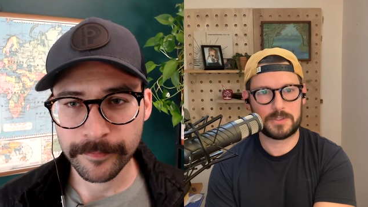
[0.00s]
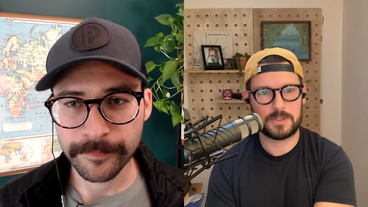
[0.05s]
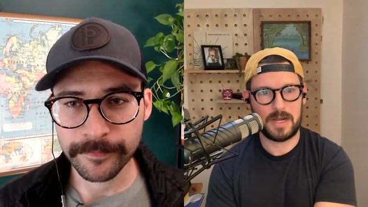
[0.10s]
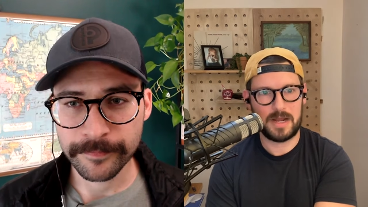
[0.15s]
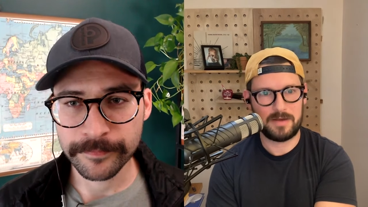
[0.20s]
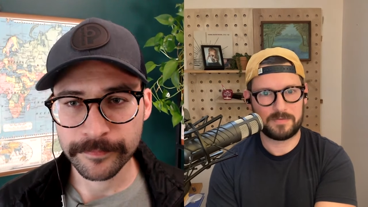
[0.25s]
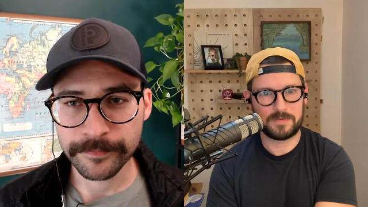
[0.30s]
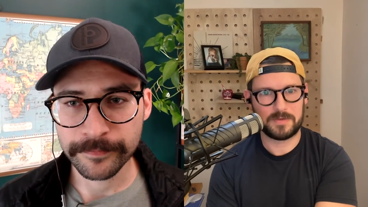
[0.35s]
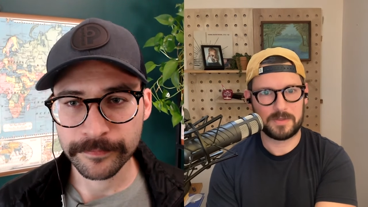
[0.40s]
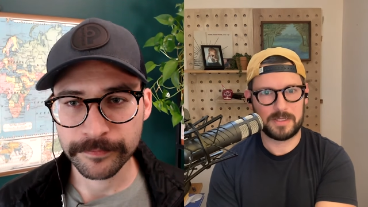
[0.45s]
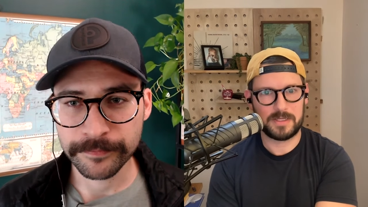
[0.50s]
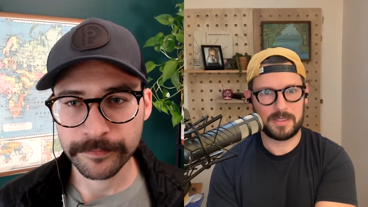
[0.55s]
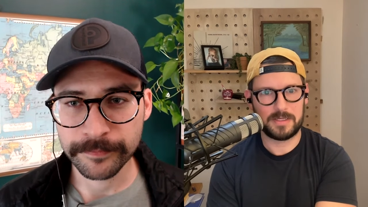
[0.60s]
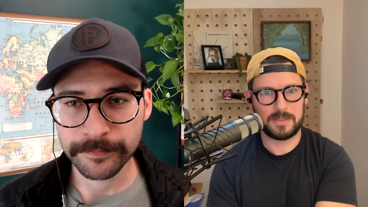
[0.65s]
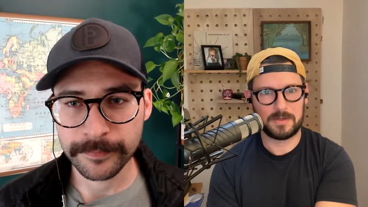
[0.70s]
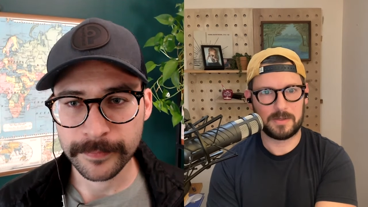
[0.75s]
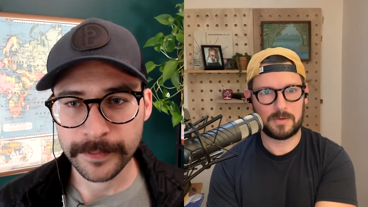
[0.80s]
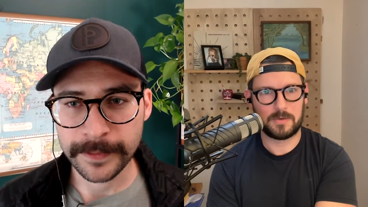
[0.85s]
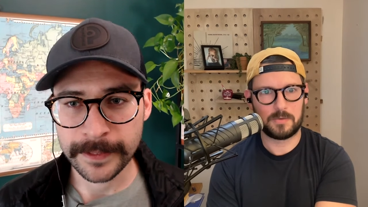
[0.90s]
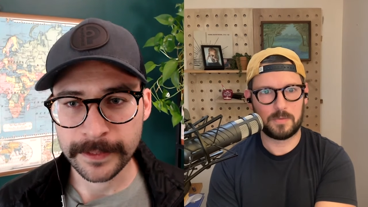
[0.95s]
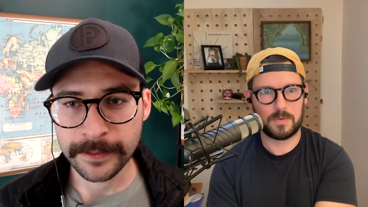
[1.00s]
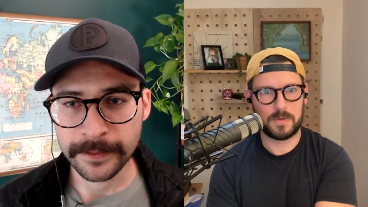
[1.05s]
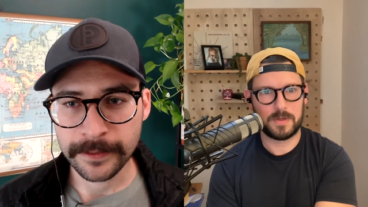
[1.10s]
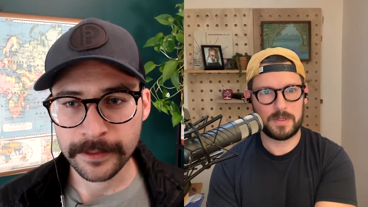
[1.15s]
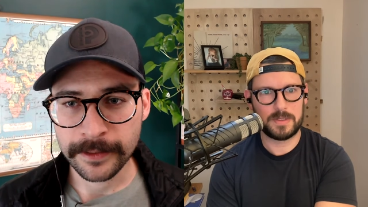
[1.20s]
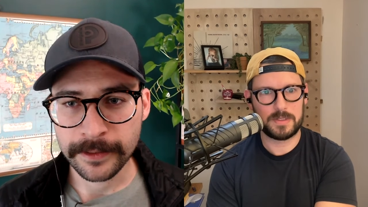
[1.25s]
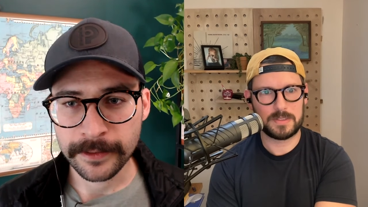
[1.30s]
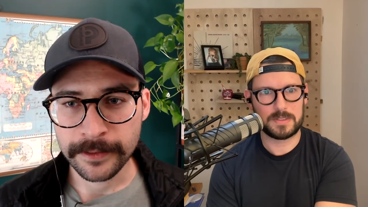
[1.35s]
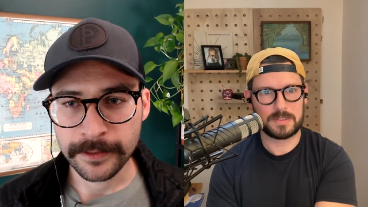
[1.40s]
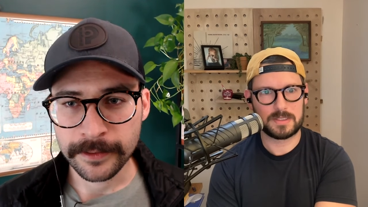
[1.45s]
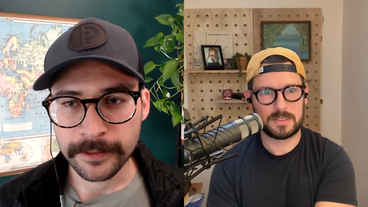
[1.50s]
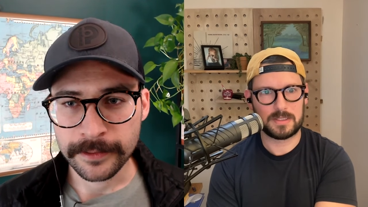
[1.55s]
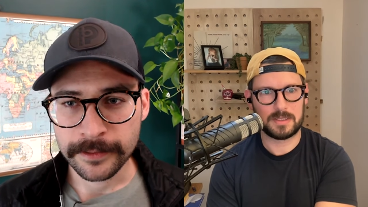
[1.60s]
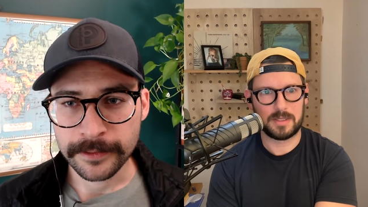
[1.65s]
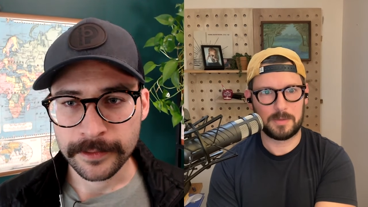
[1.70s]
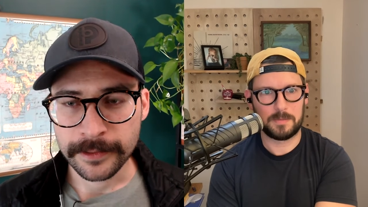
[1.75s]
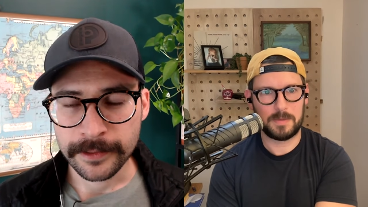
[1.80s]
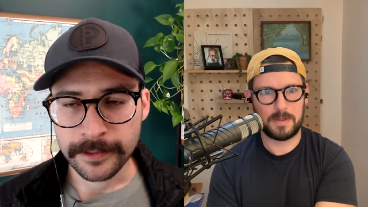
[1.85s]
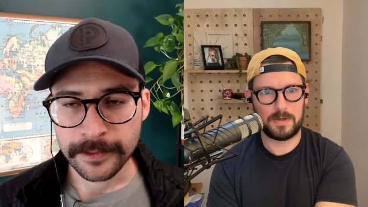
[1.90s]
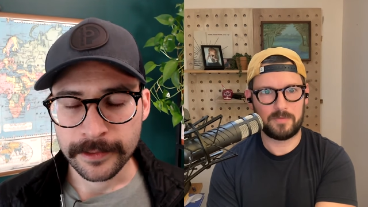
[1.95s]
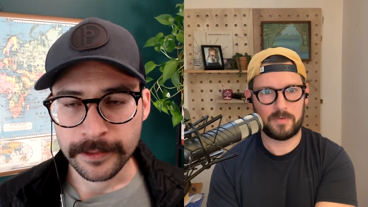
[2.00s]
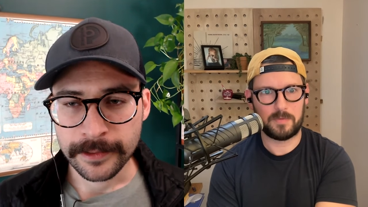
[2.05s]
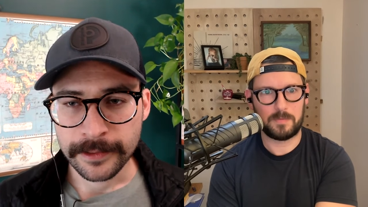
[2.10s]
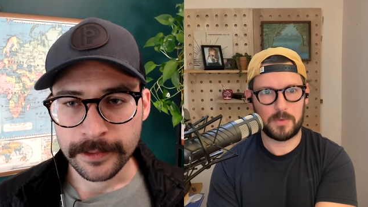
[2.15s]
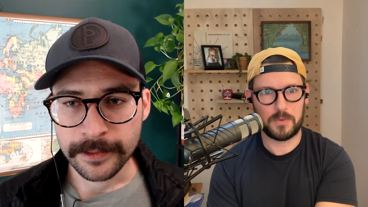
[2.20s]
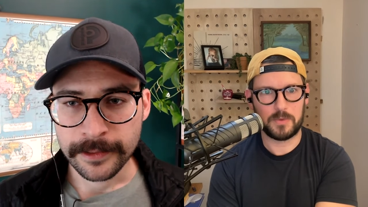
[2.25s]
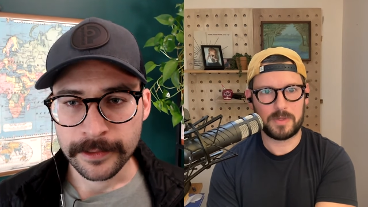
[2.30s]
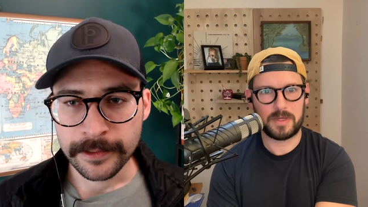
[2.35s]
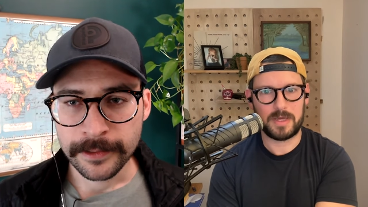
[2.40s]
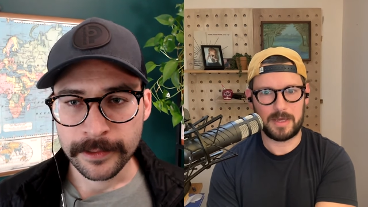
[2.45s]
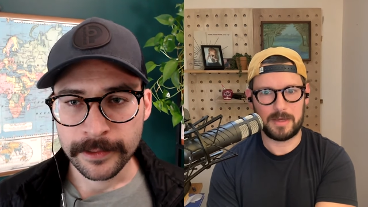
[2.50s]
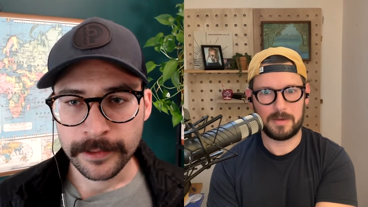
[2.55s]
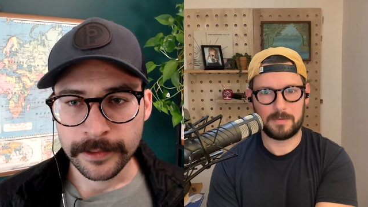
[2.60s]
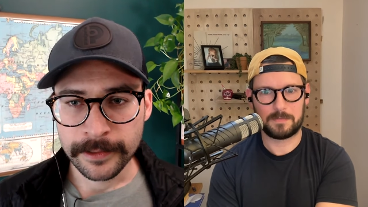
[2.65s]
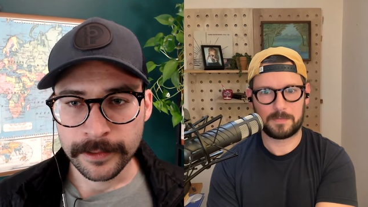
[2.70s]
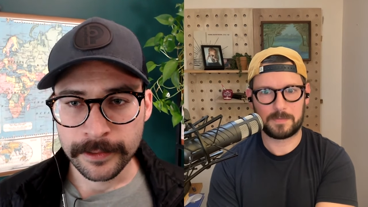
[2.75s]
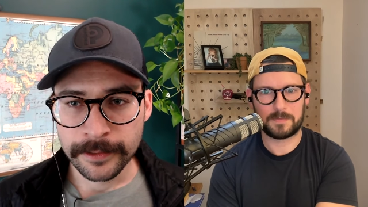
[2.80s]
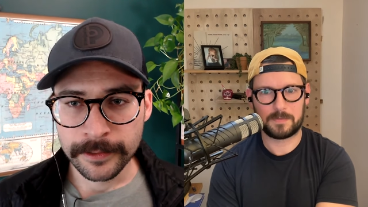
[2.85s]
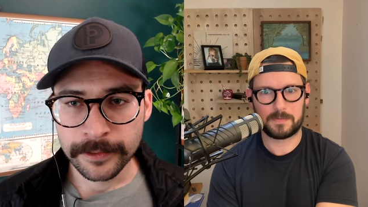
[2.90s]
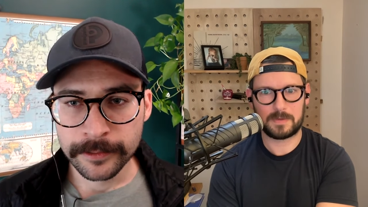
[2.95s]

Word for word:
Speaker 1: traveling was a little bit of a boot camp,